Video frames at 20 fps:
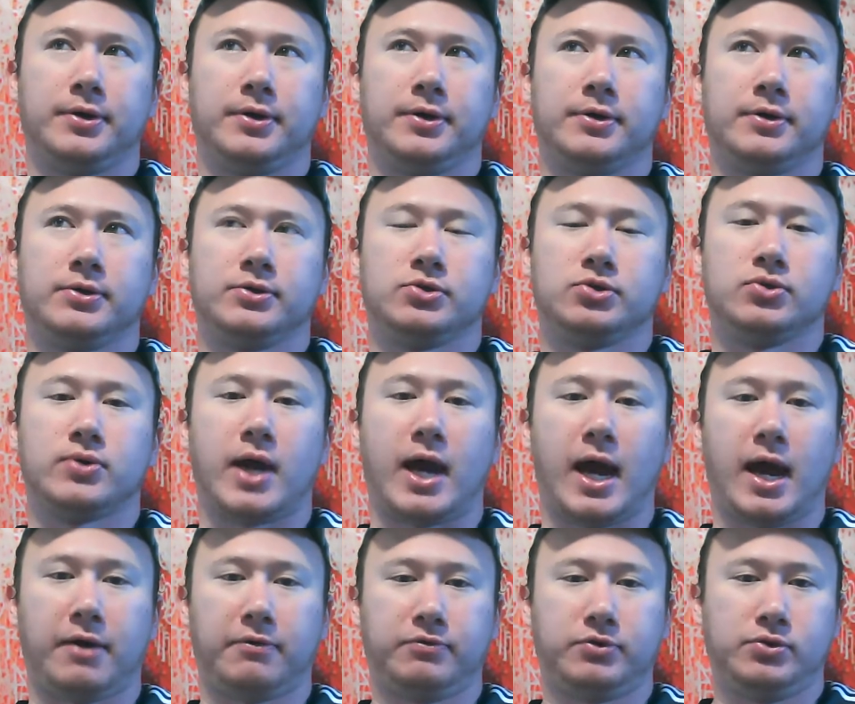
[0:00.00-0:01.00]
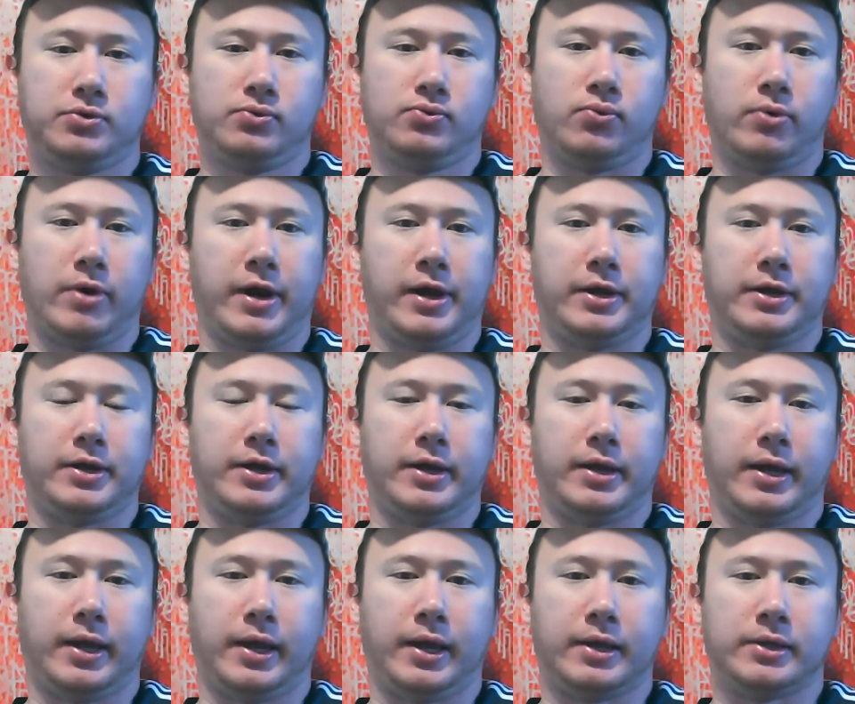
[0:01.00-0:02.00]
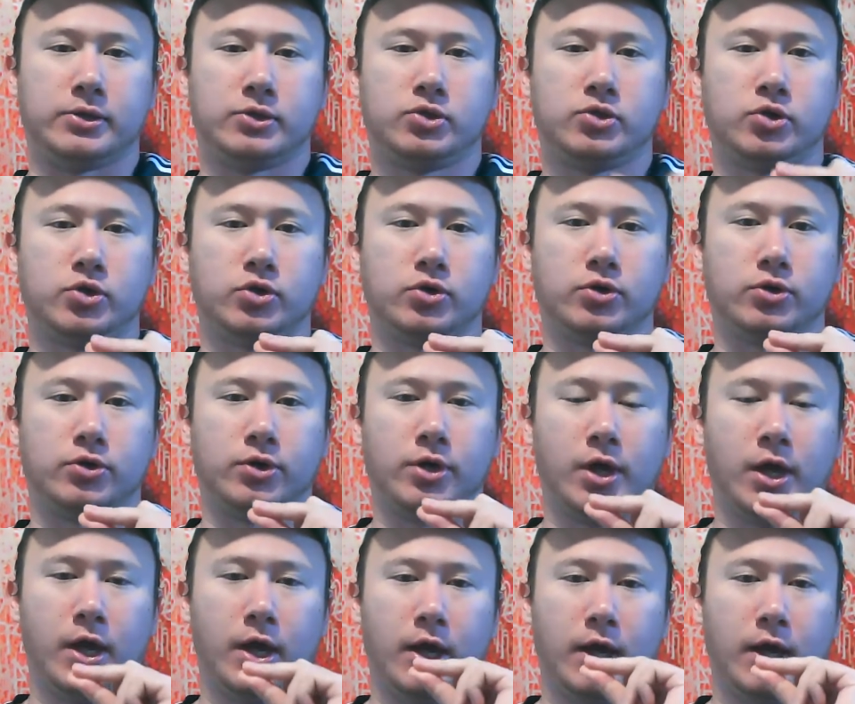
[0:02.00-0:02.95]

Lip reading: is you have to wait until